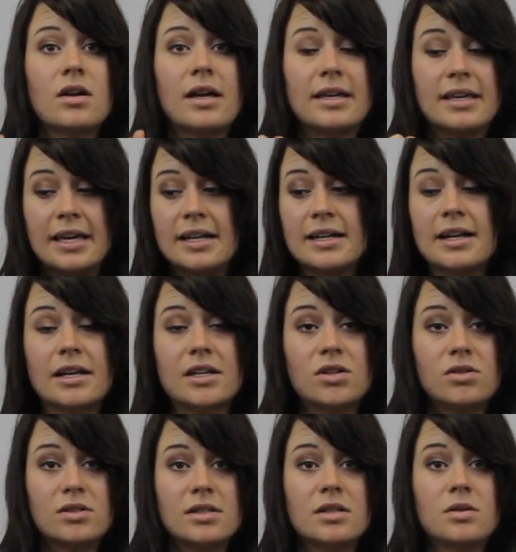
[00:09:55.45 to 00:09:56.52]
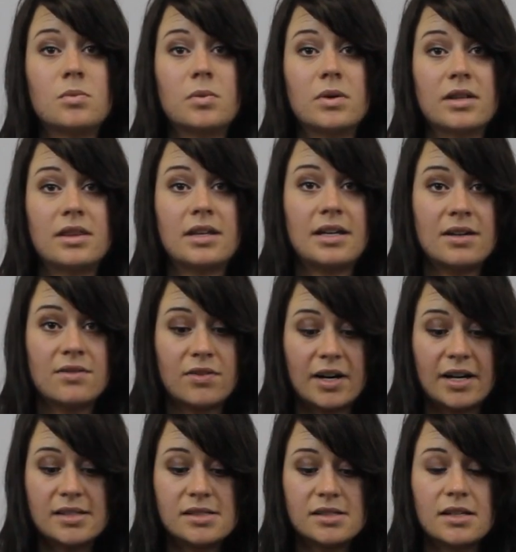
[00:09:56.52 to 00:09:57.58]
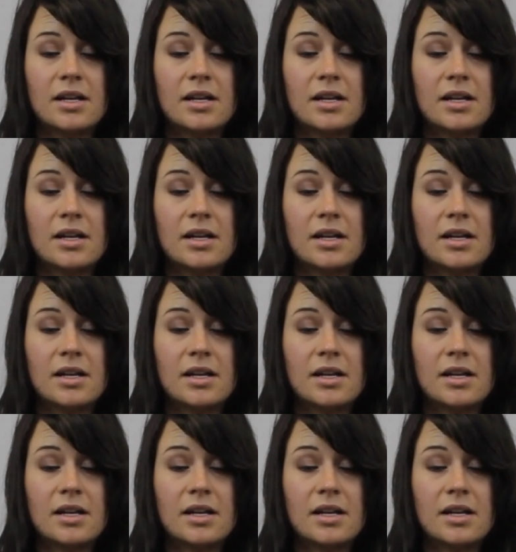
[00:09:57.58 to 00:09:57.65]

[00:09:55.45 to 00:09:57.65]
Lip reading: again like you did with the invite